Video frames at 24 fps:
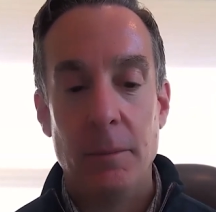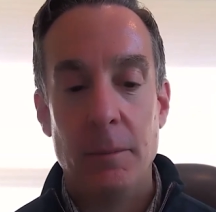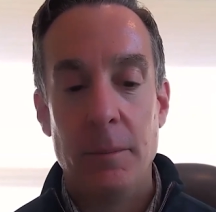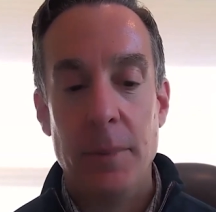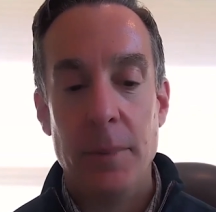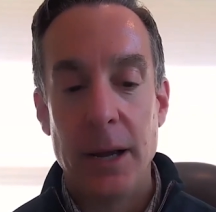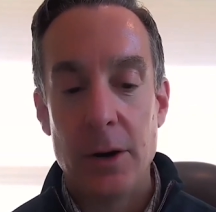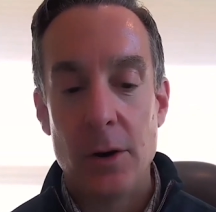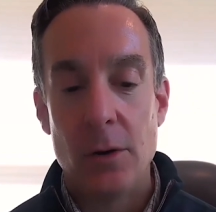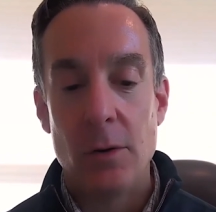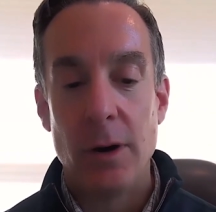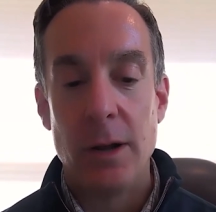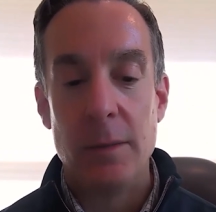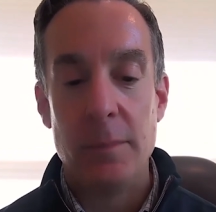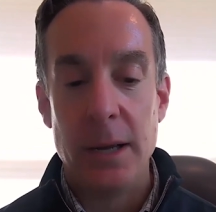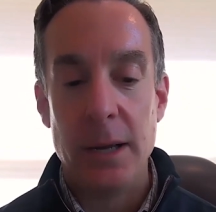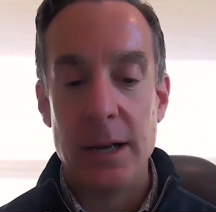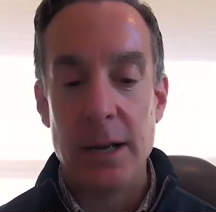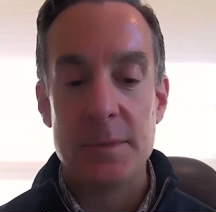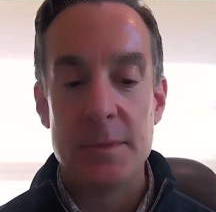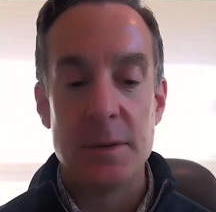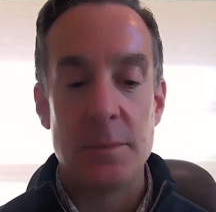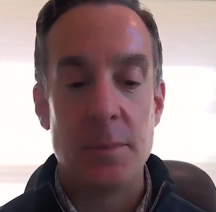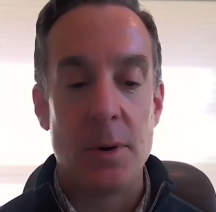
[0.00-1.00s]
Bitcoin
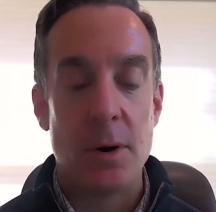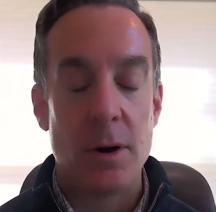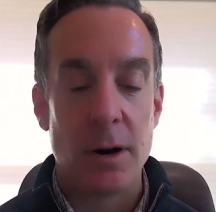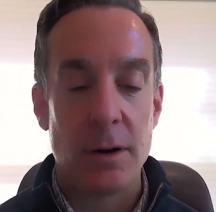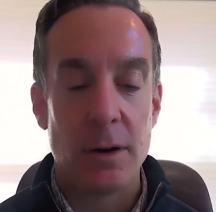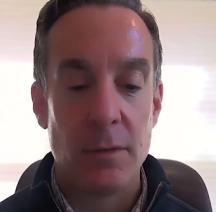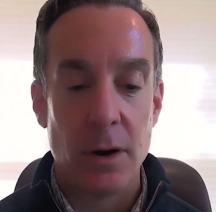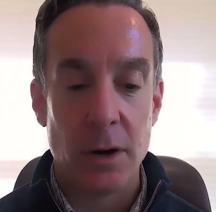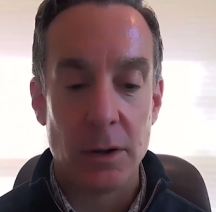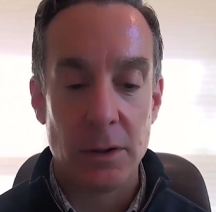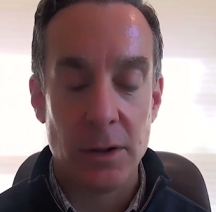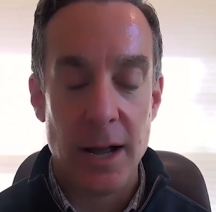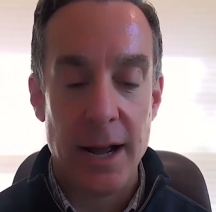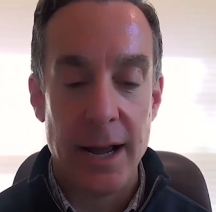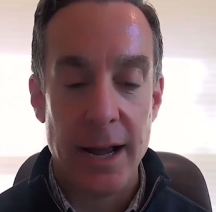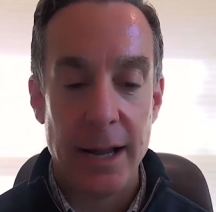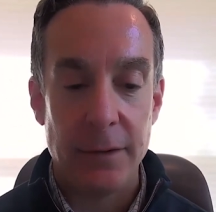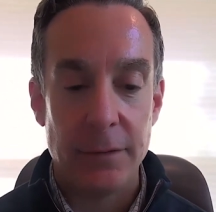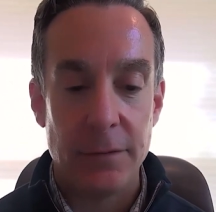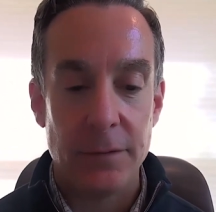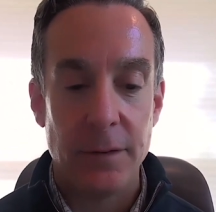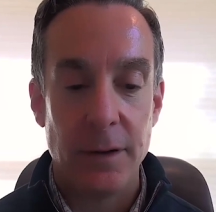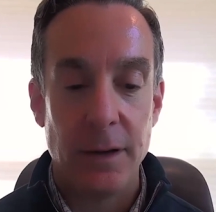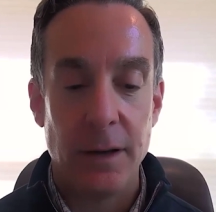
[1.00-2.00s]
becomes a part of our
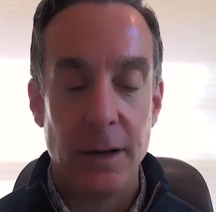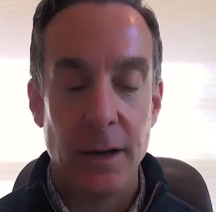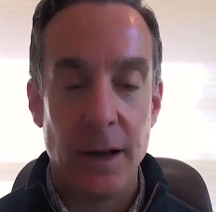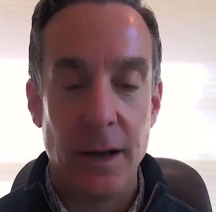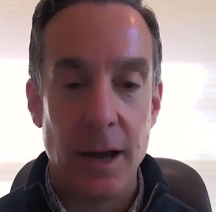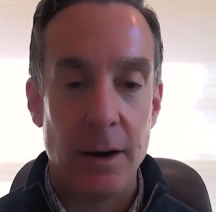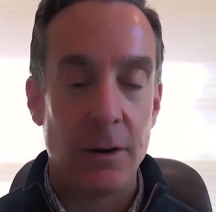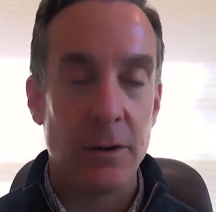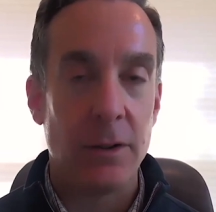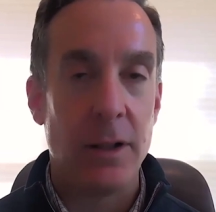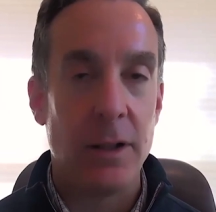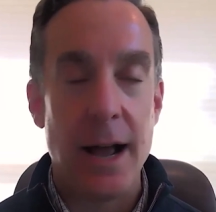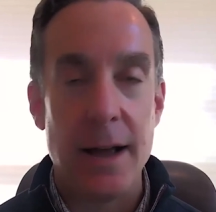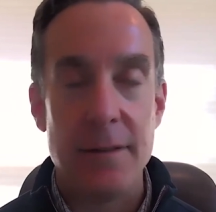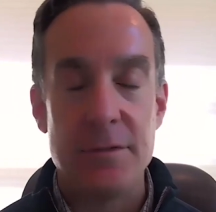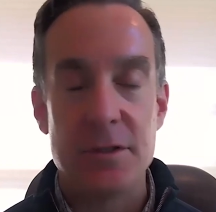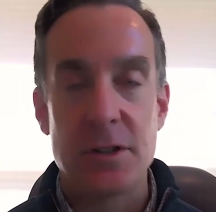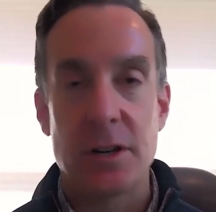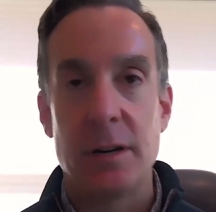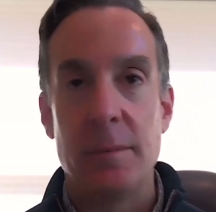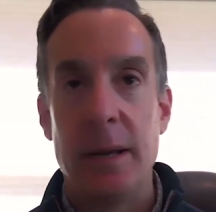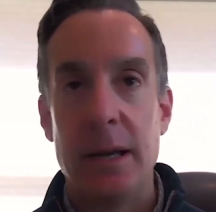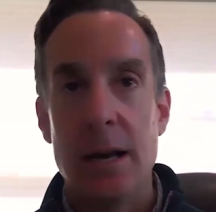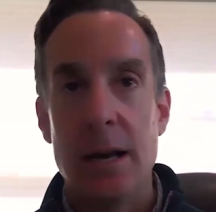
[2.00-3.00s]
life and our lives are going to